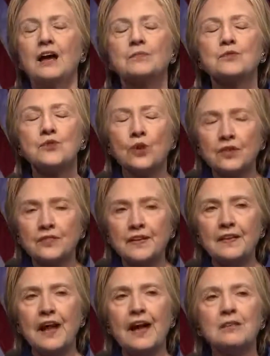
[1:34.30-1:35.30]

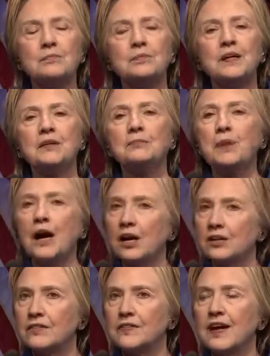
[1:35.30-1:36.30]
Observing that, being
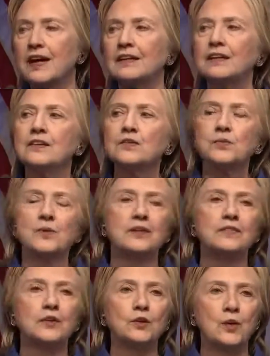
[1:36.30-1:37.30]
part of that, is
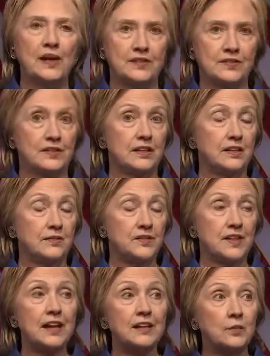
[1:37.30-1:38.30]
one of the greatest
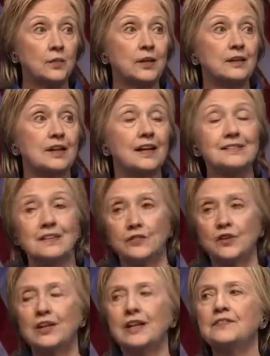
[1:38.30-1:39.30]
gifts anyone has
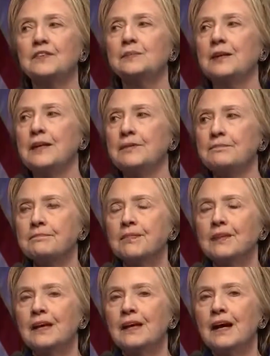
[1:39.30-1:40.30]
ever given me.
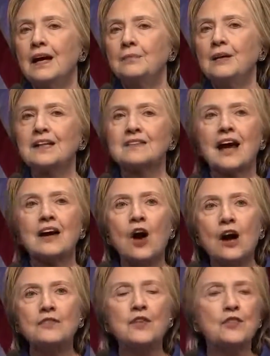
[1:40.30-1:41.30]
Because I
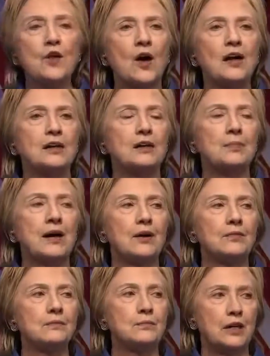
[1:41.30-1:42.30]
often thought
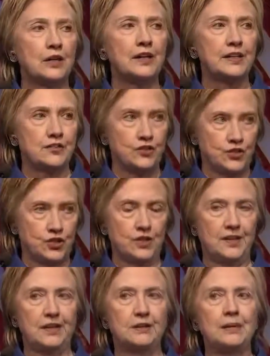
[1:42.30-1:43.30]
about Marian's
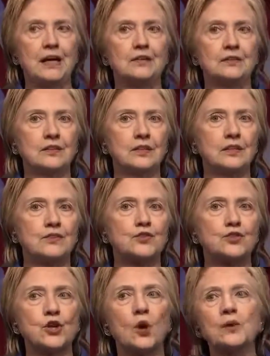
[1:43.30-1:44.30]
journey, about the
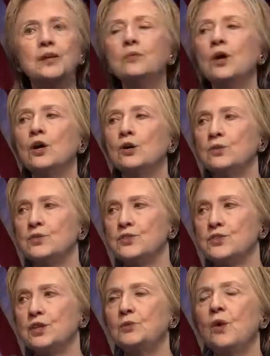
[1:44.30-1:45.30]
stony
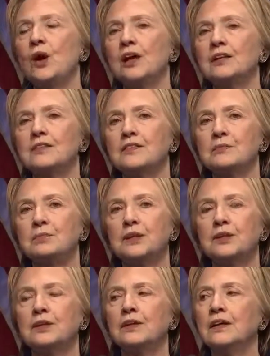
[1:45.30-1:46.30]
roads she walked, the
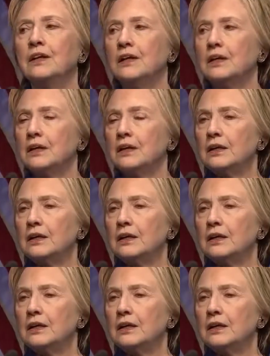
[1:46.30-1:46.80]
bitter